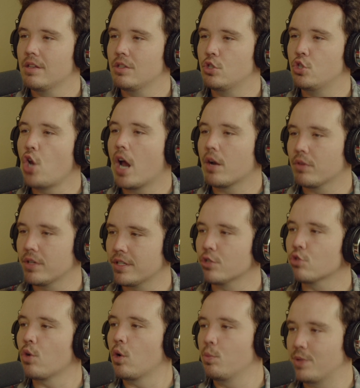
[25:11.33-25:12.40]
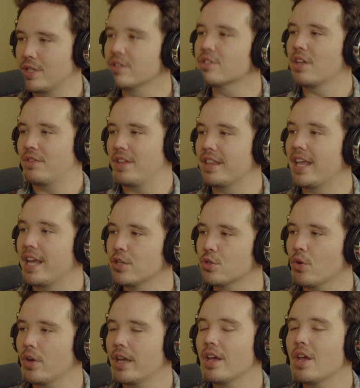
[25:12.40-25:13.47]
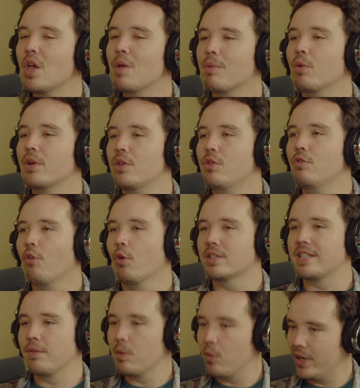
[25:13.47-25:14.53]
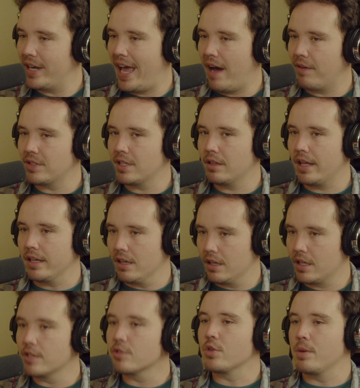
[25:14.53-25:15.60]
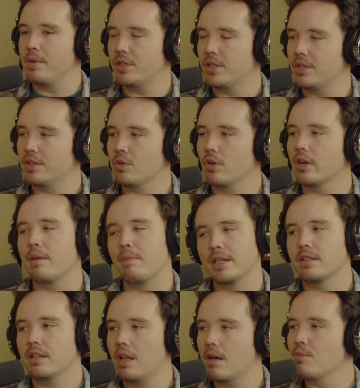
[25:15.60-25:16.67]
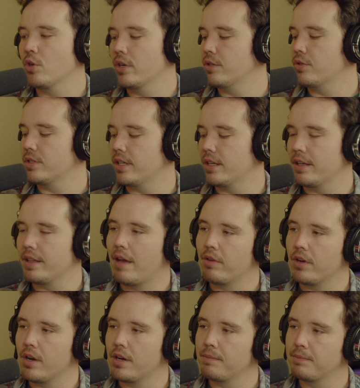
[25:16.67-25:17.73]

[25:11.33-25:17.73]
genres and tropes and stuff that they enjoy. But when you force everyone to have to like contribute to the story, it makes it a lot more interesting in that regard.